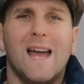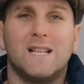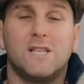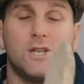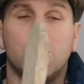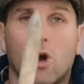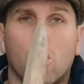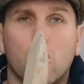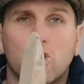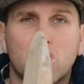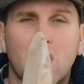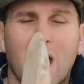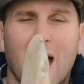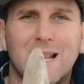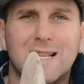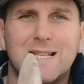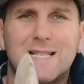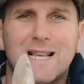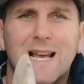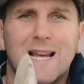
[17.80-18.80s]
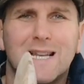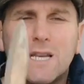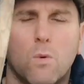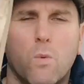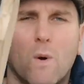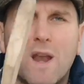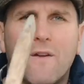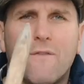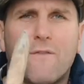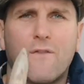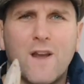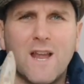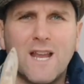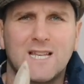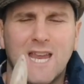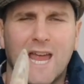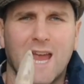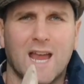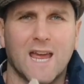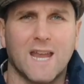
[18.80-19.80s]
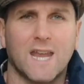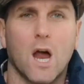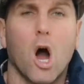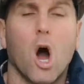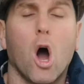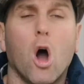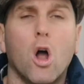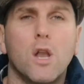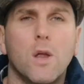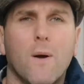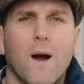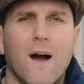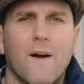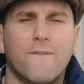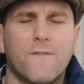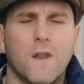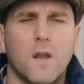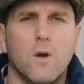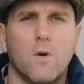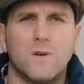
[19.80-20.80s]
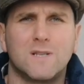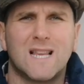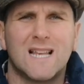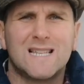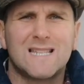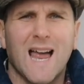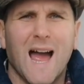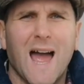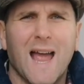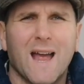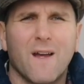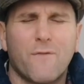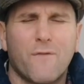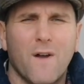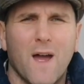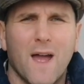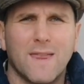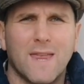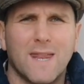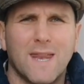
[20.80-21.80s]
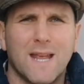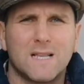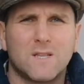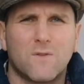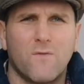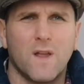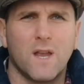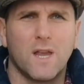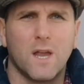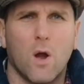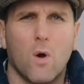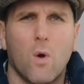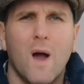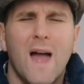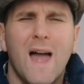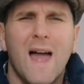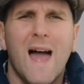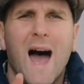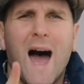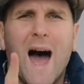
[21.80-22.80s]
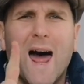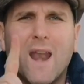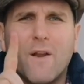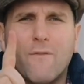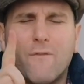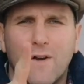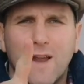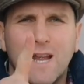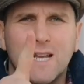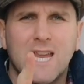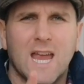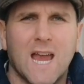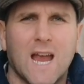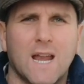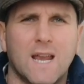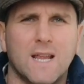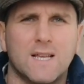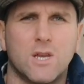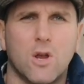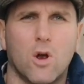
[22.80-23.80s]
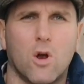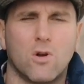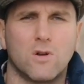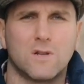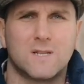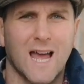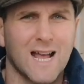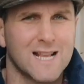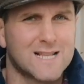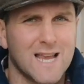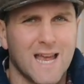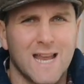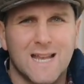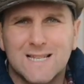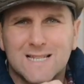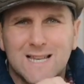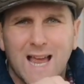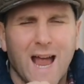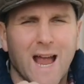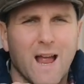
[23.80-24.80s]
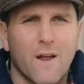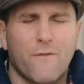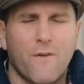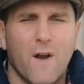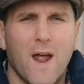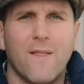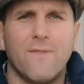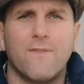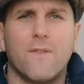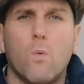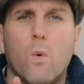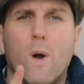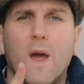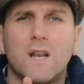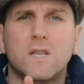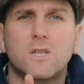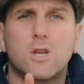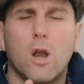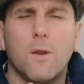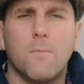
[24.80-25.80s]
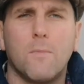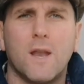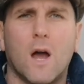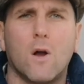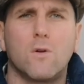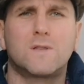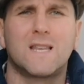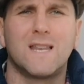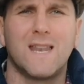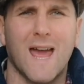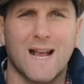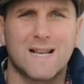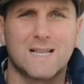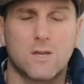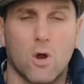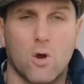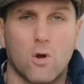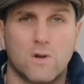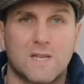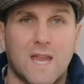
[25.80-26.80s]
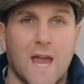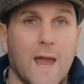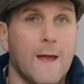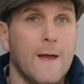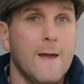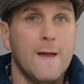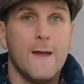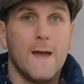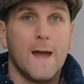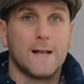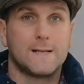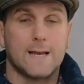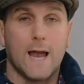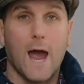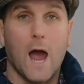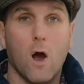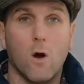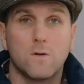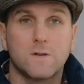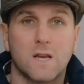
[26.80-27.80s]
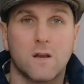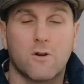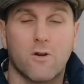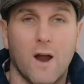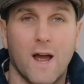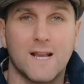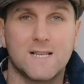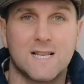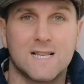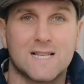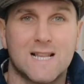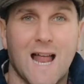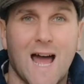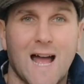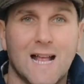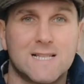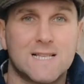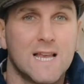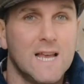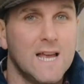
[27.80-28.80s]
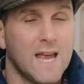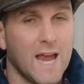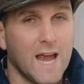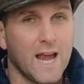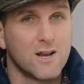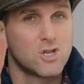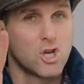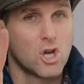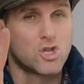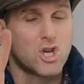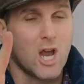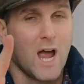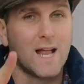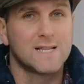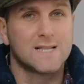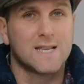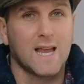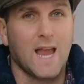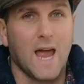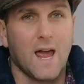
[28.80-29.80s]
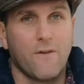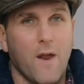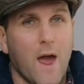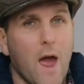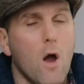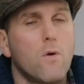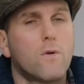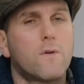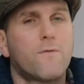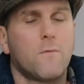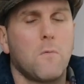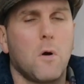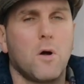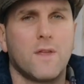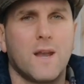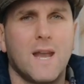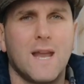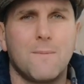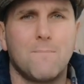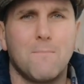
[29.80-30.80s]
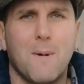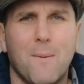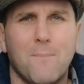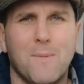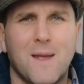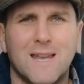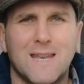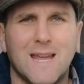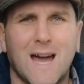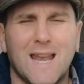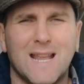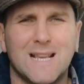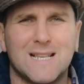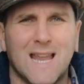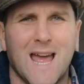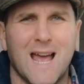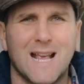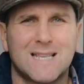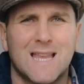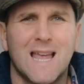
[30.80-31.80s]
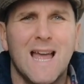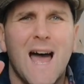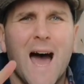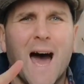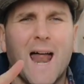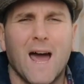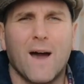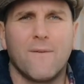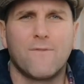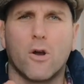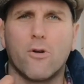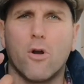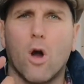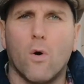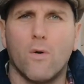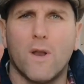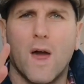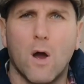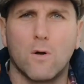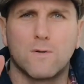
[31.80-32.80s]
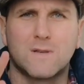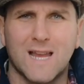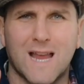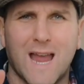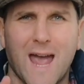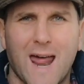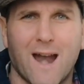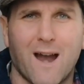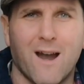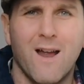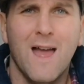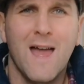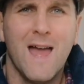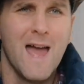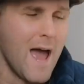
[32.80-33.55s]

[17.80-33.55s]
It's your chance to win a free ticket. All you have to do is tag a friend in this video and a free ticket is yours. That's it, tag a friend. The winner's going to be announced next Thursday. It's a housing crisis, lads. Here's your chance to get out from underneath mammy and daddy's nest and have your own house together.